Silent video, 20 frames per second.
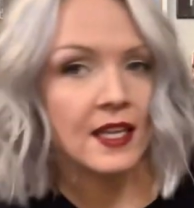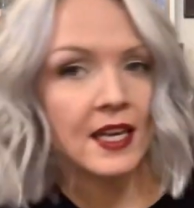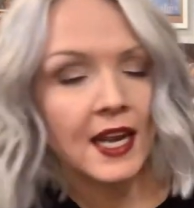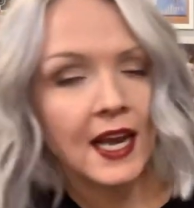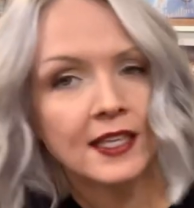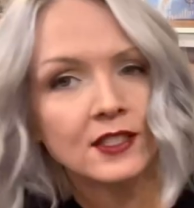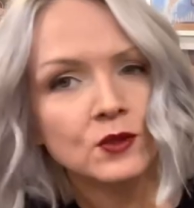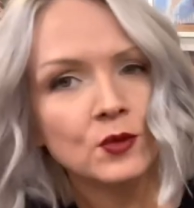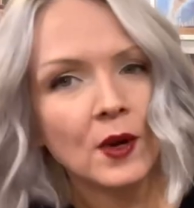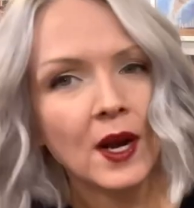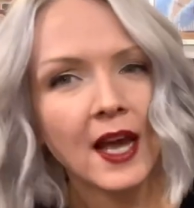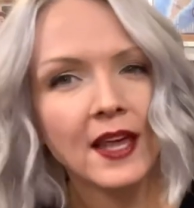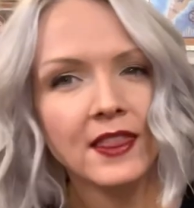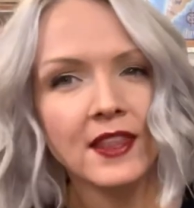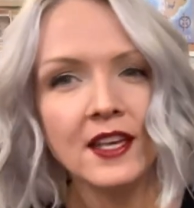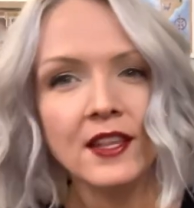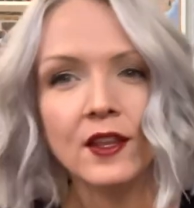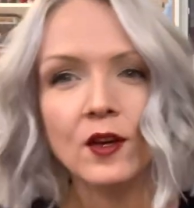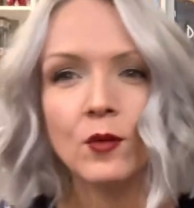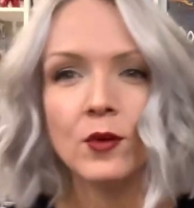the next one. I
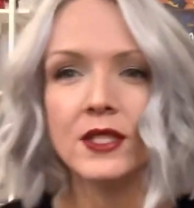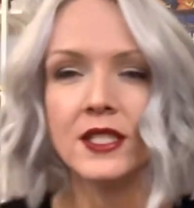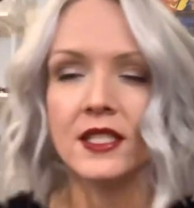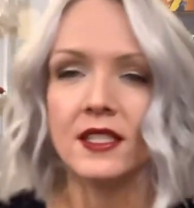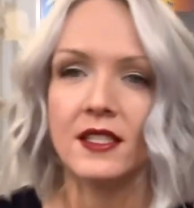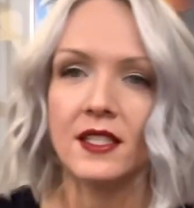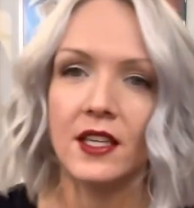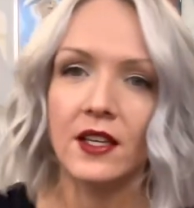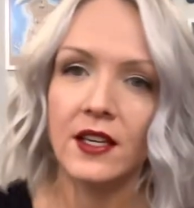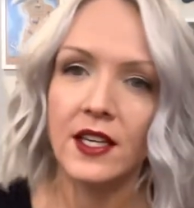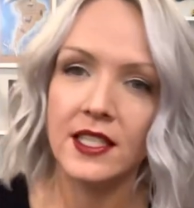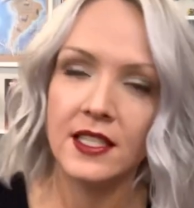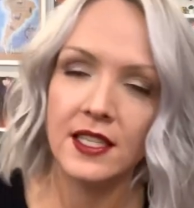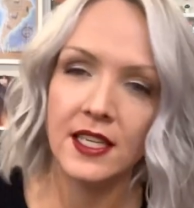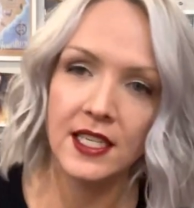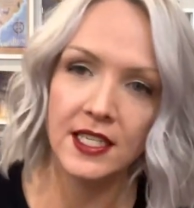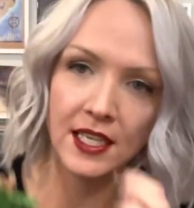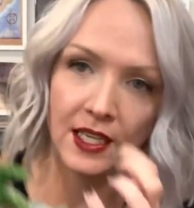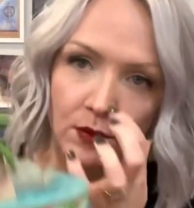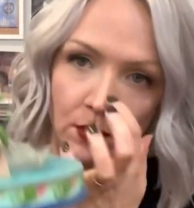think there was a series he
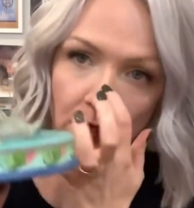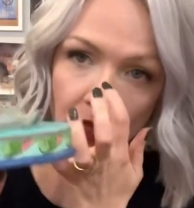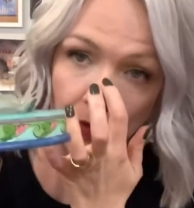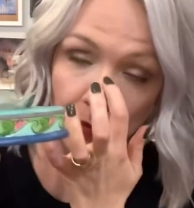did with